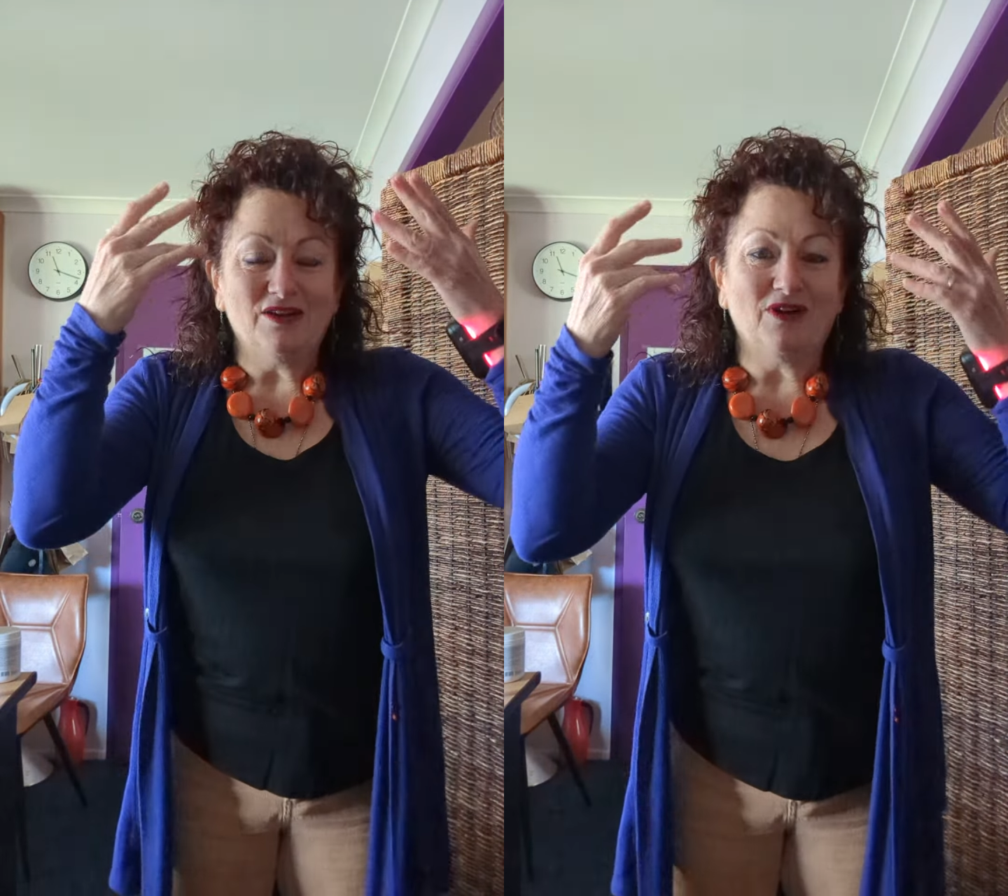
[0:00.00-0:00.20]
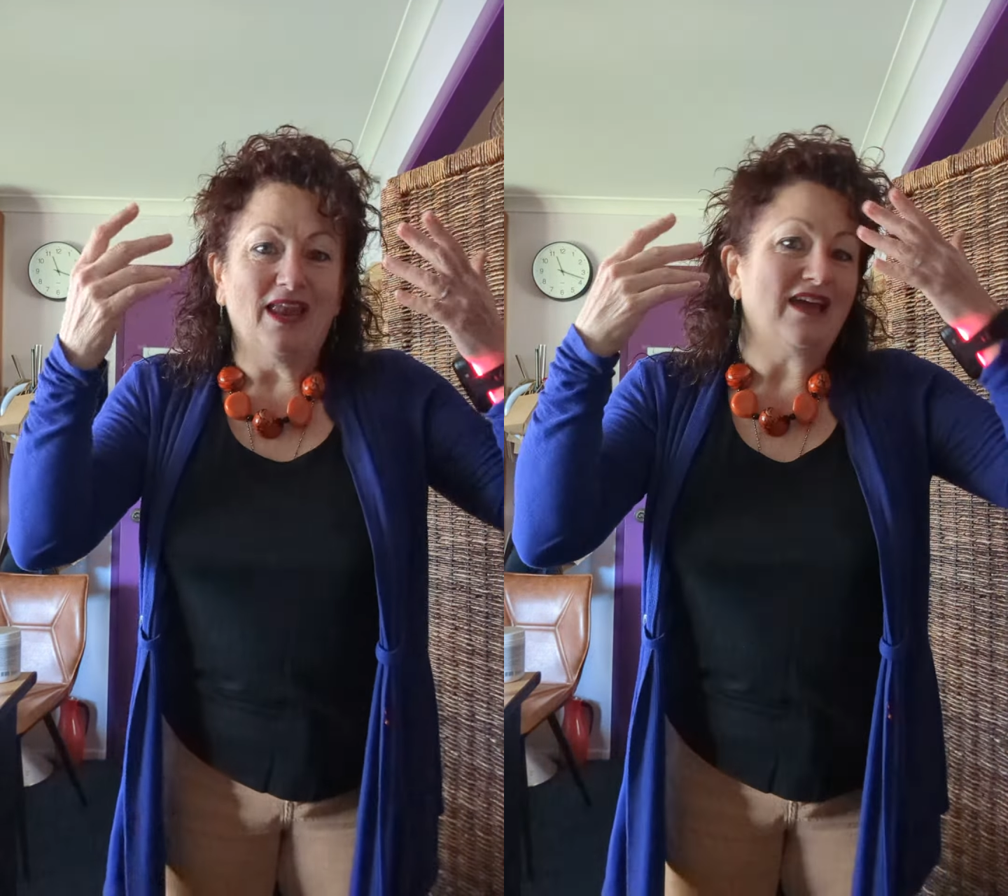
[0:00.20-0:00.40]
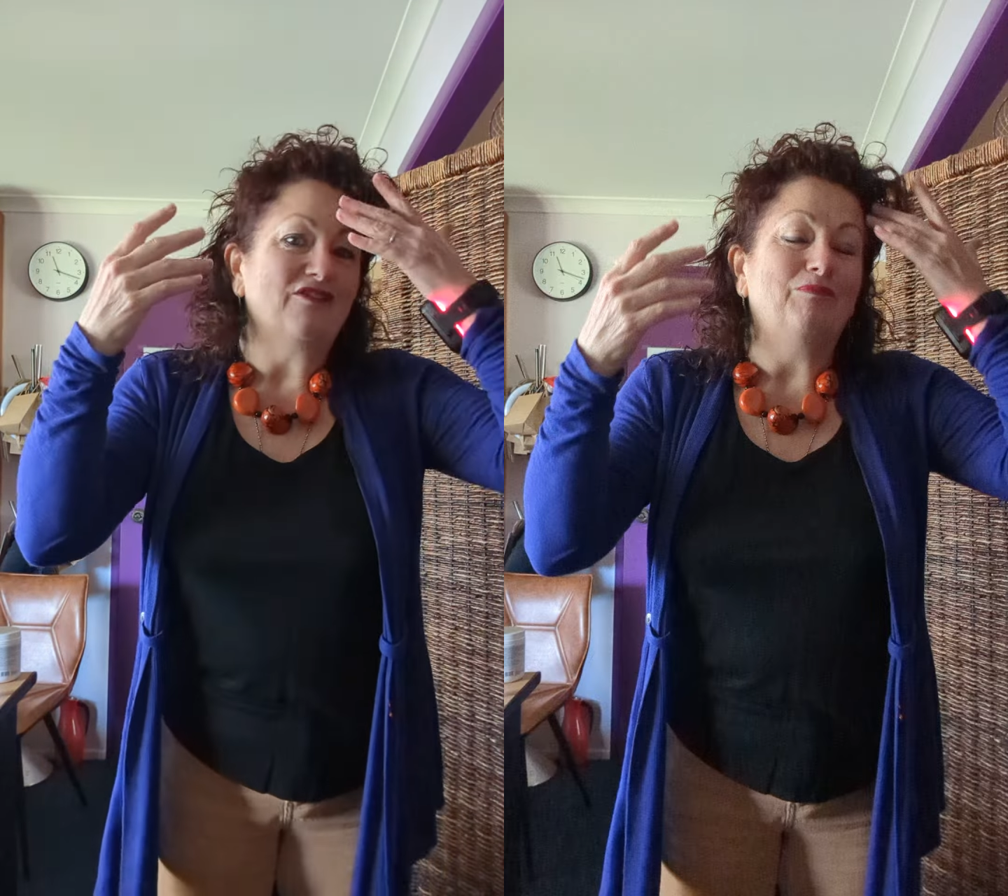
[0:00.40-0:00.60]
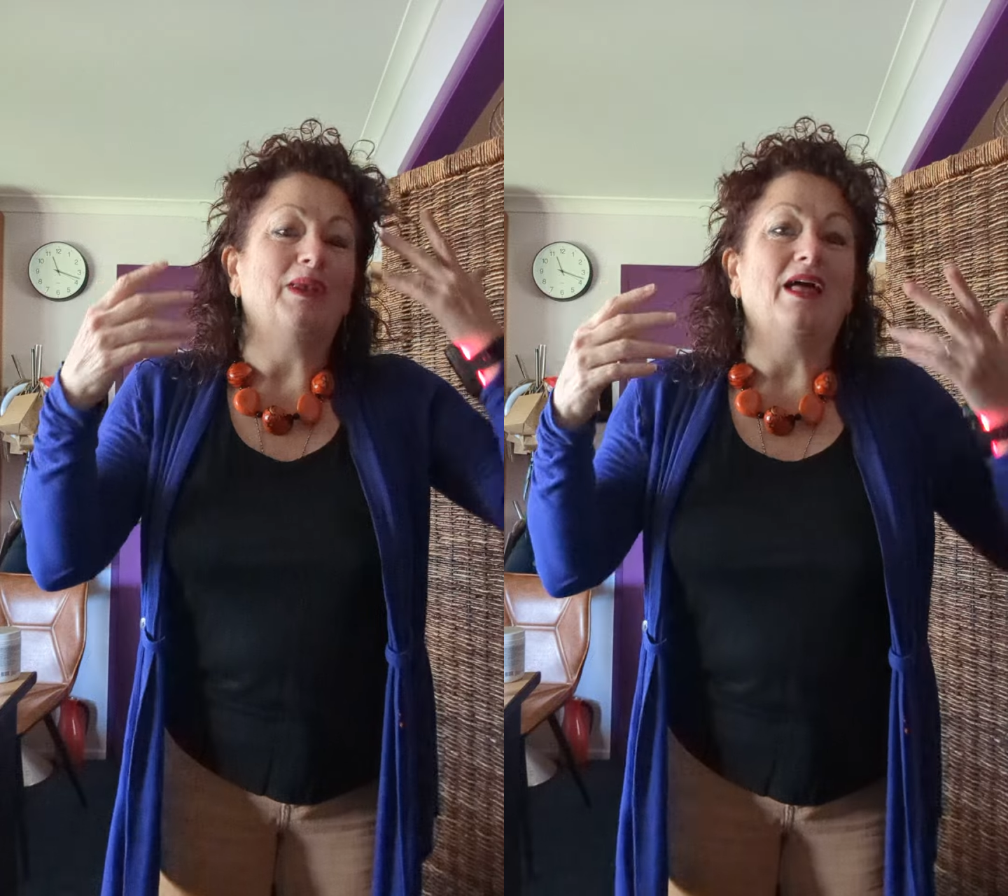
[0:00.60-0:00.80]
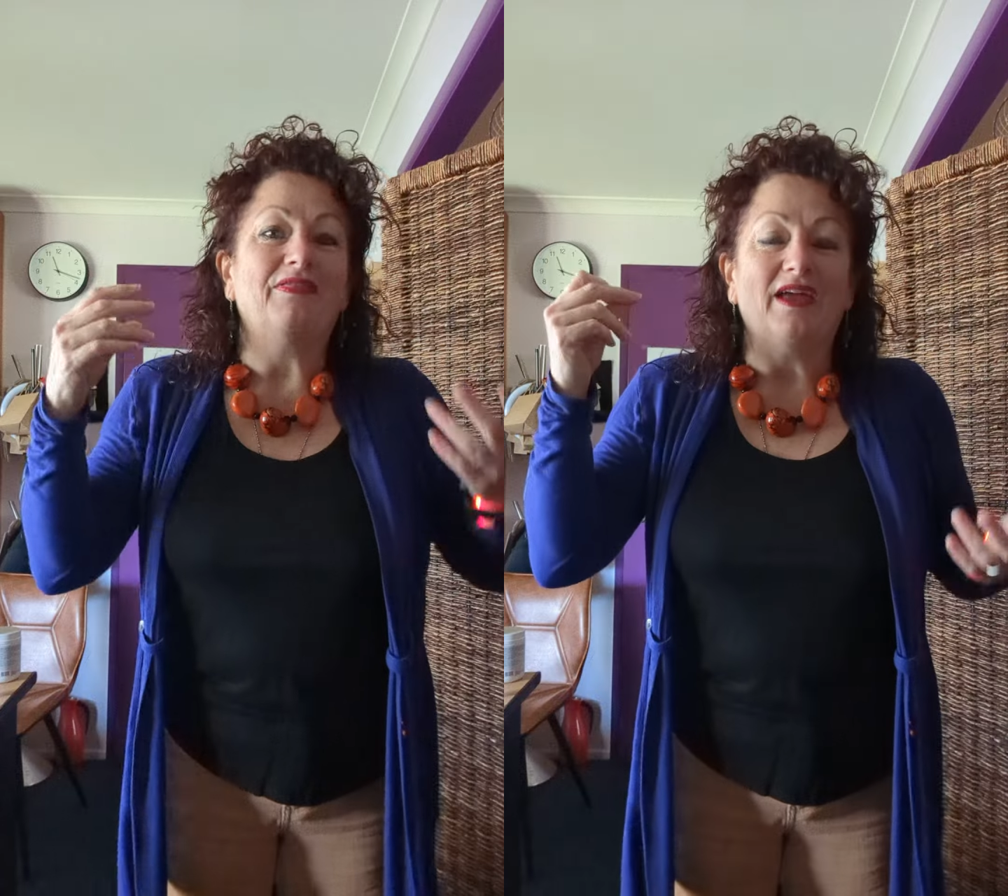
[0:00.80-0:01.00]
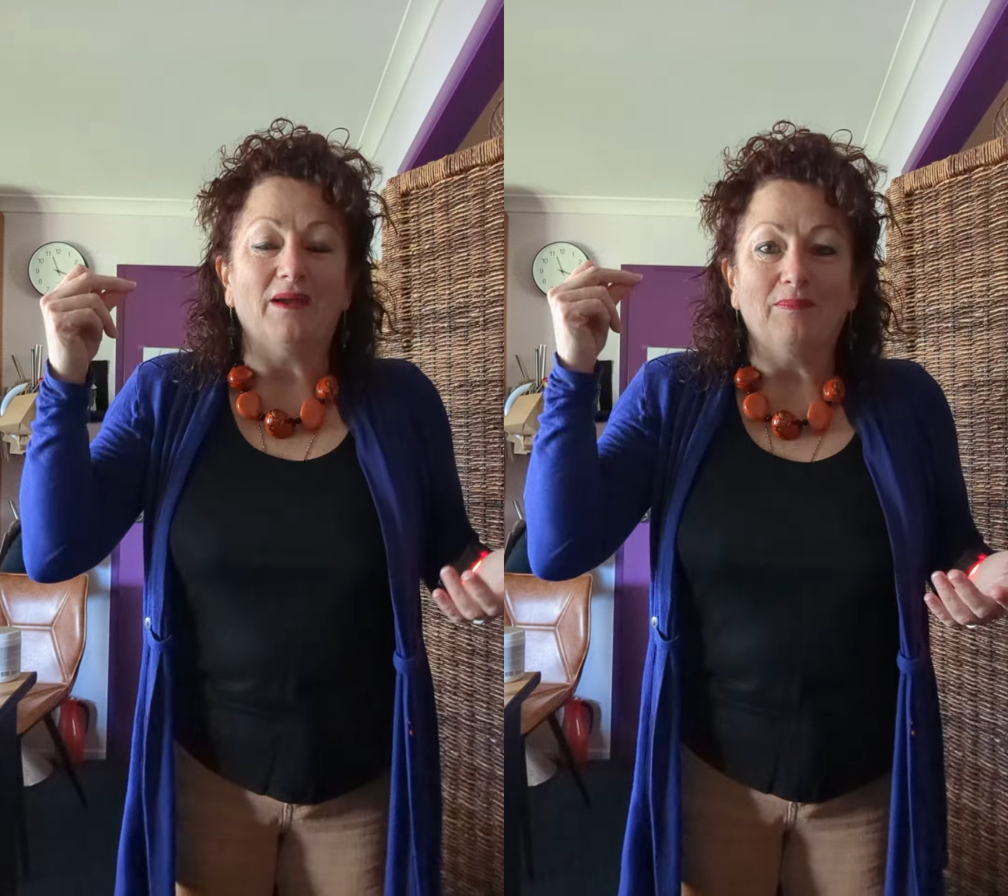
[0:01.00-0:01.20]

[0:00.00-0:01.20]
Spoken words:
there a lack of blood there,